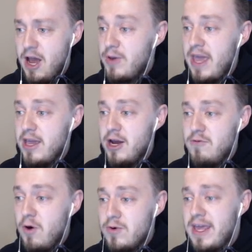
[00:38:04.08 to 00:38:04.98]
Okay,
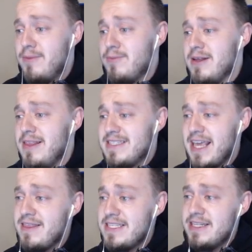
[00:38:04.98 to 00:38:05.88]
roll camera, let's
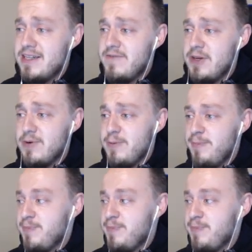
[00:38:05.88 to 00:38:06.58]
get this interview.